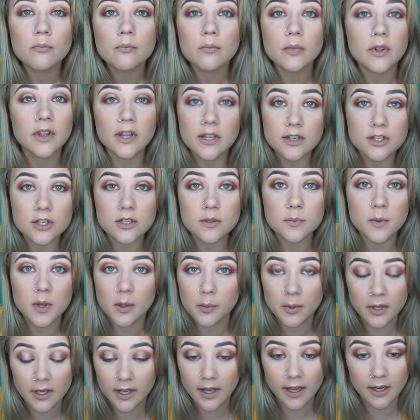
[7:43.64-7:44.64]
but that's just me
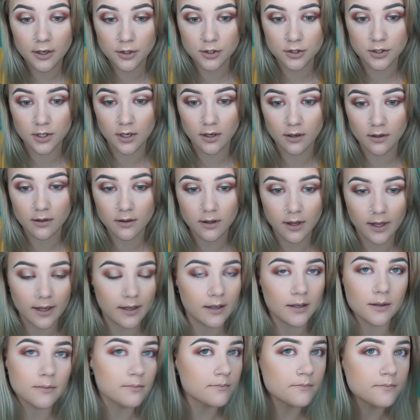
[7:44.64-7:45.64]
being extra,
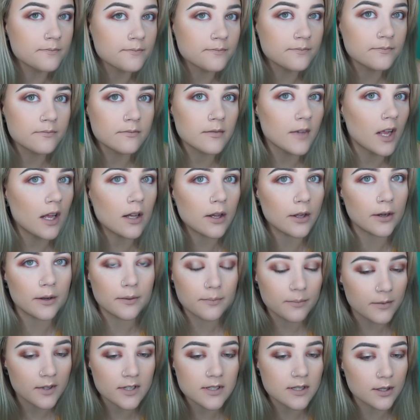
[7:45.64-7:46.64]
like, hello,
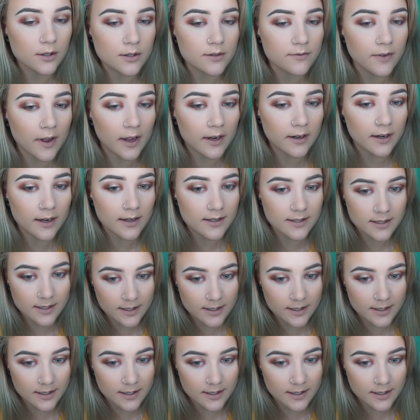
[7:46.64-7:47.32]
this looks fine as